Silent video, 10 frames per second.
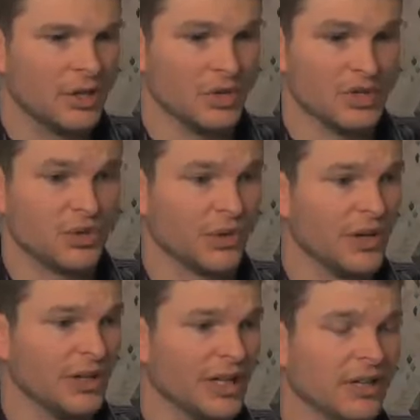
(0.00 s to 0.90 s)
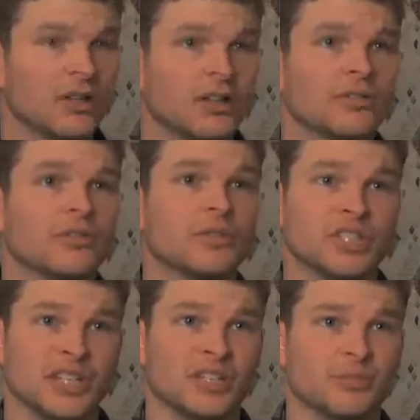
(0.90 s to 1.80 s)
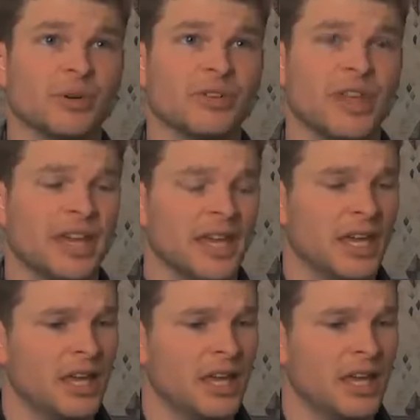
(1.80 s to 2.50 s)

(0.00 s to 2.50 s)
was grilling for Jenna's birthday.